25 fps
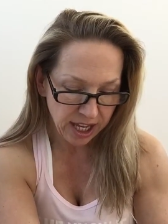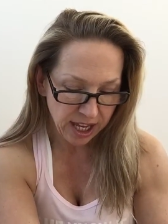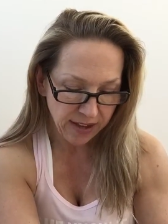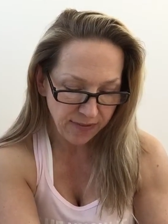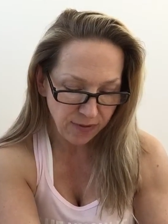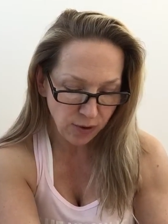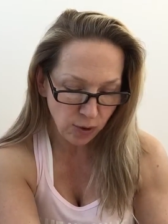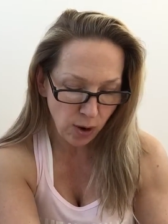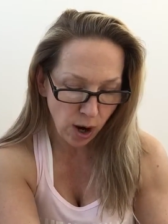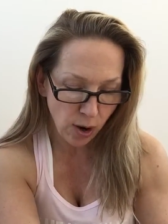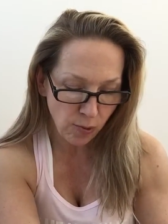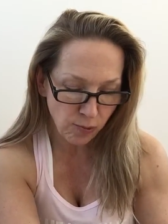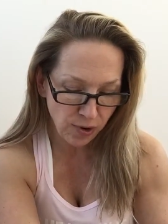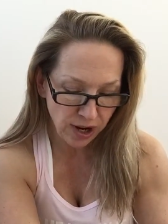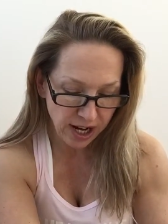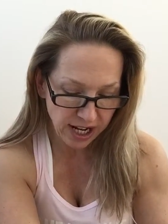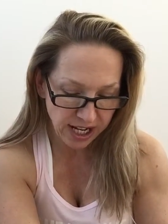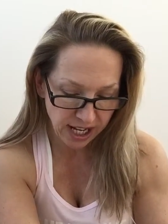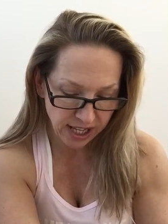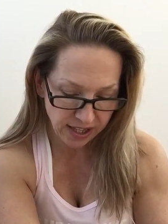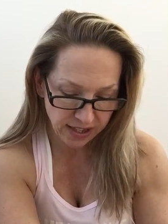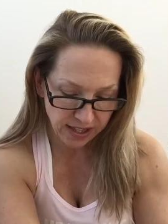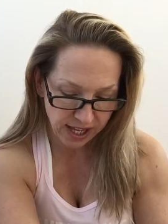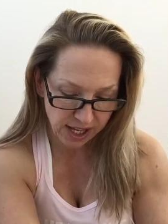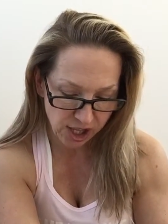If you are
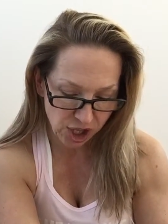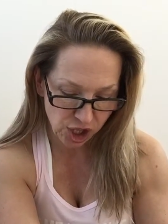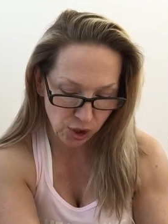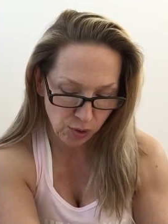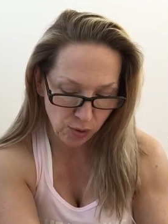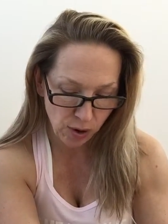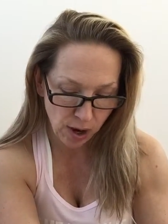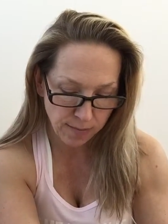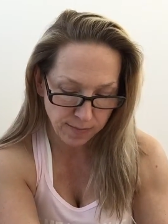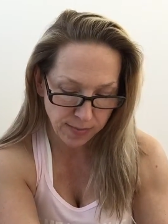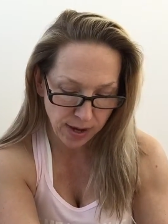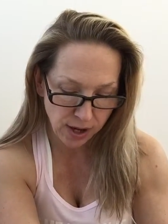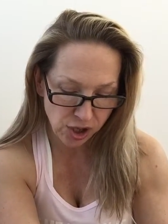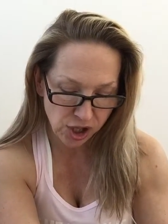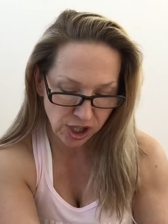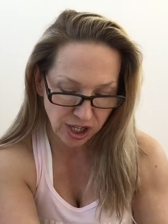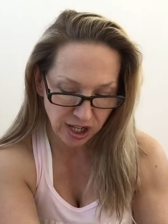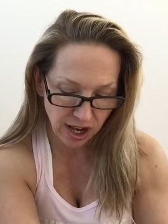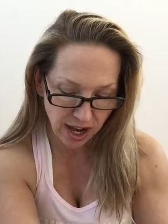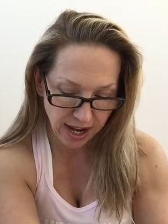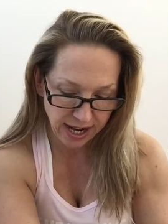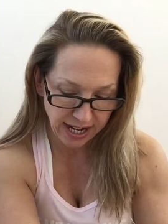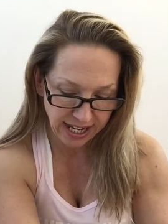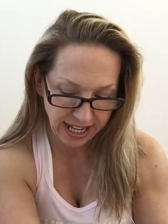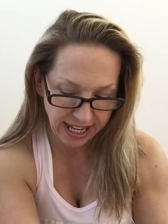reading this, you are most
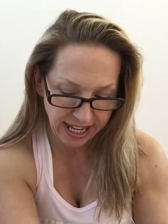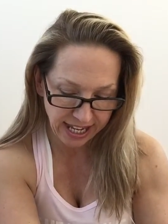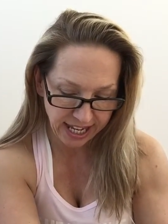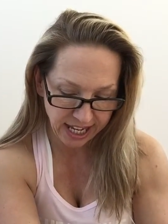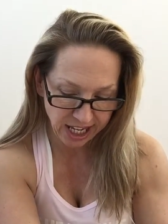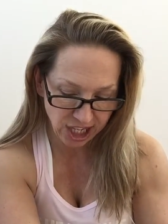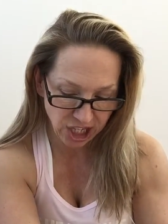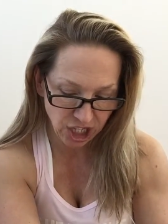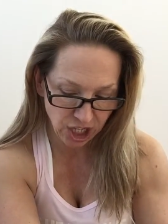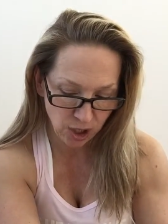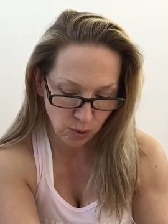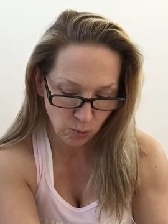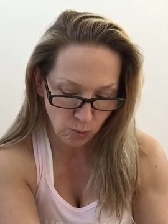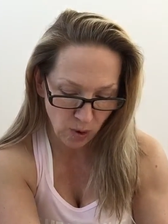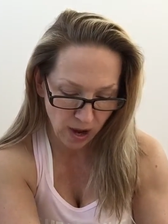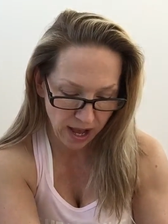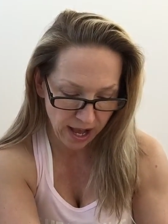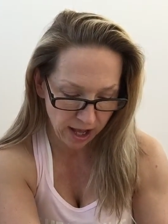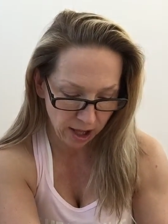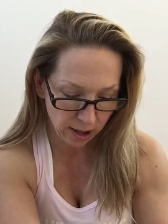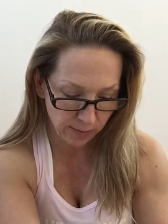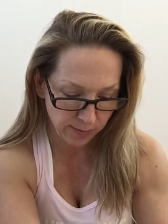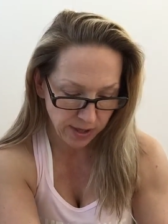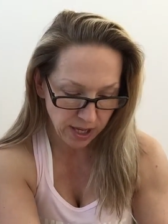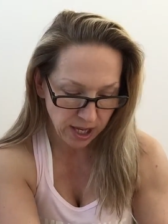likely eating
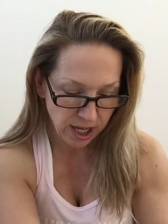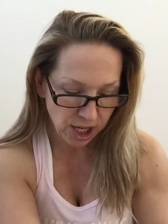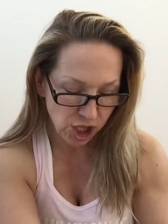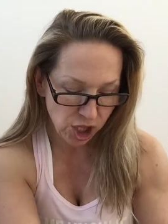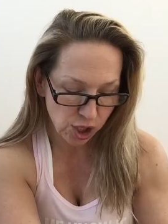well,